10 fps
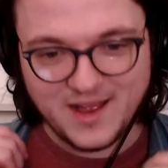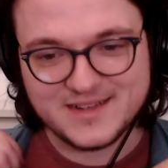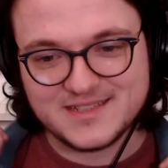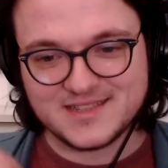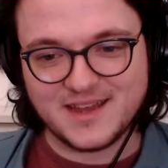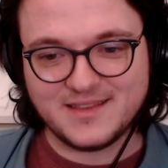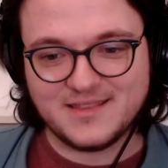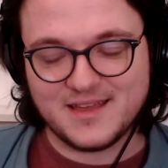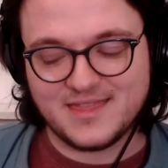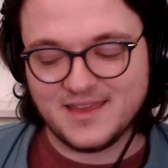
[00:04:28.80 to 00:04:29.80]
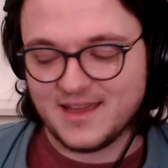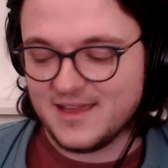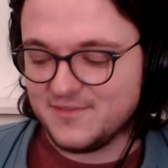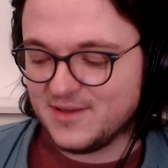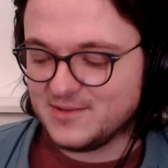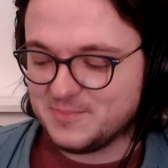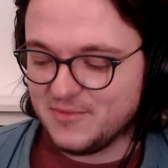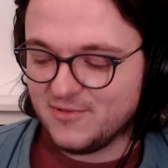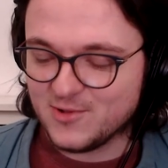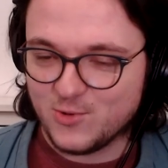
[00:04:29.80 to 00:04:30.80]
I just I, I think it'd
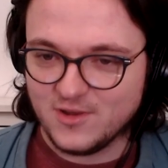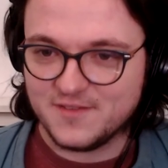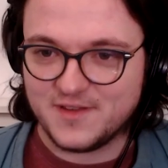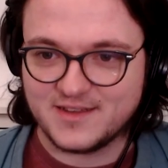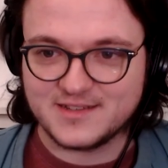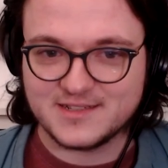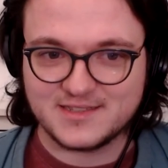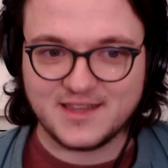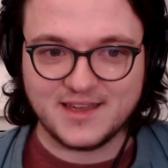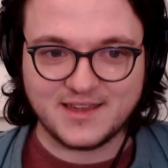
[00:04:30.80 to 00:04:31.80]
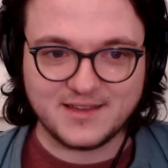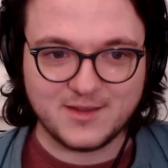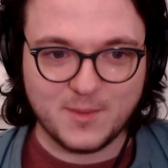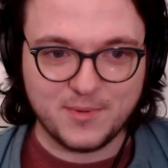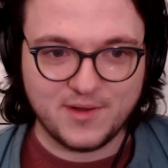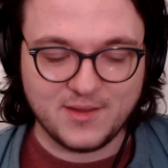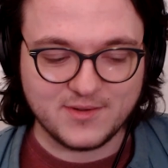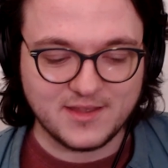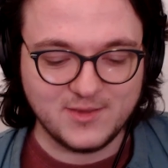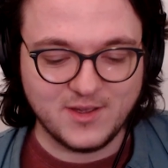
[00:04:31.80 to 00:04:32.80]
be real cool if I could just like hop
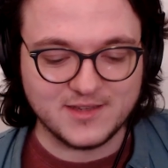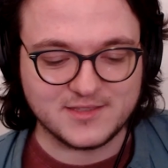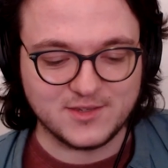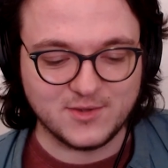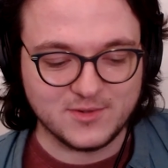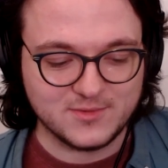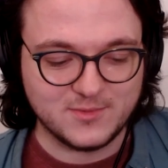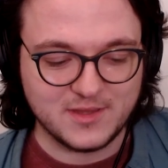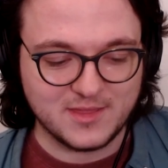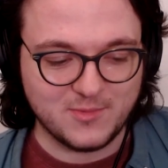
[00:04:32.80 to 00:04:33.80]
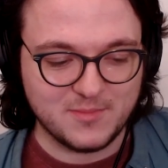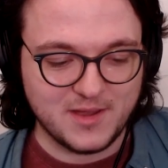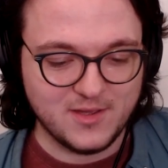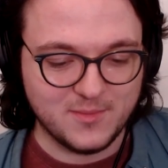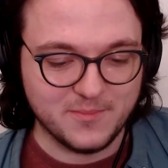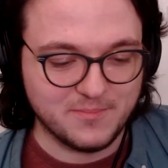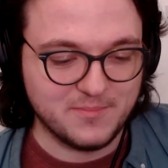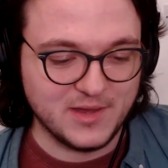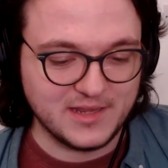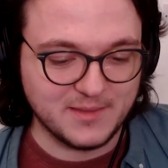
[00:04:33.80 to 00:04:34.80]
around like you guys do with with my
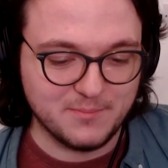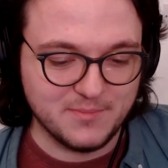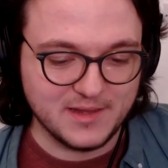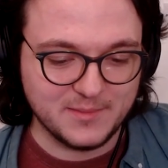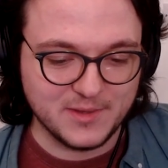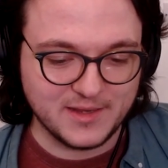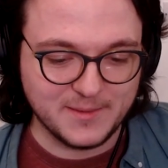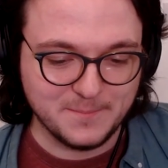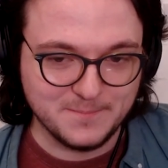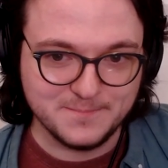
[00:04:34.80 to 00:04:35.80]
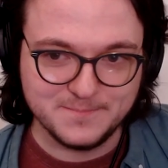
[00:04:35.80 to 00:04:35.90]
own buddy buddy buddy.